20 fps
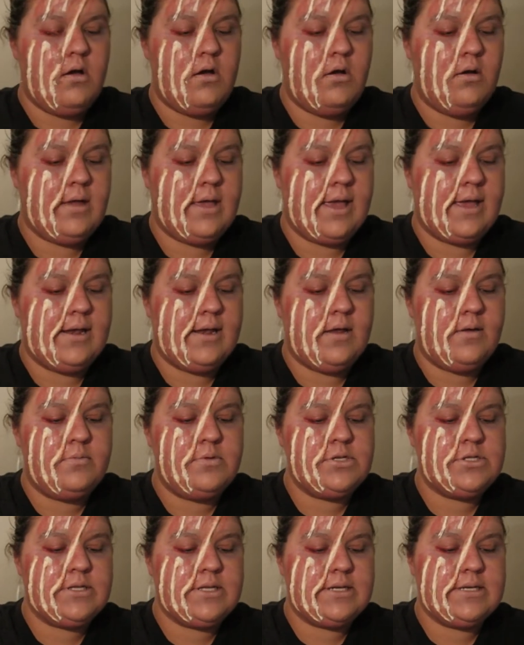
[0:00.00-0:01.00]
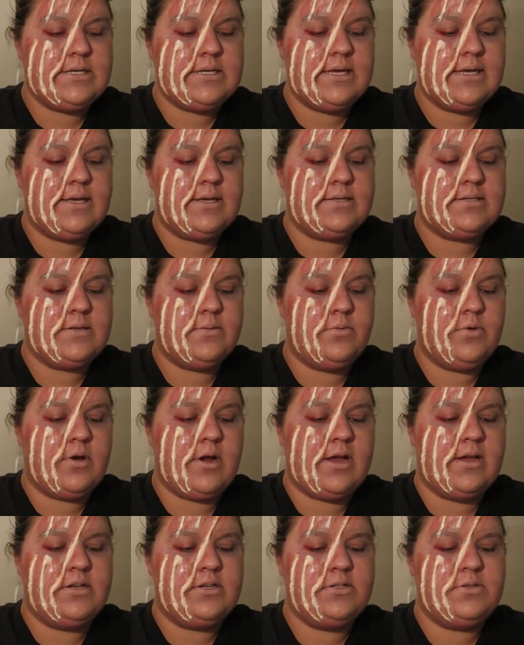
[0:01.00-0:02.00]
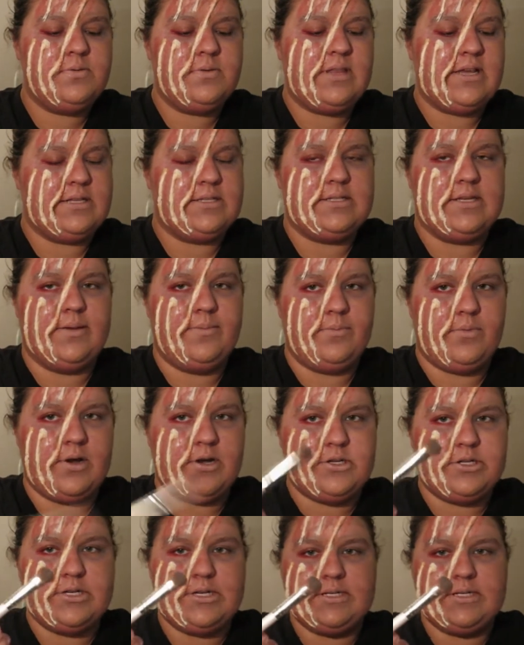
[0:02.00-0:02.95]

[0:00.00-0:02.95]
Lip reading: Okay, now I'm just going to take some gray, just with that same brush.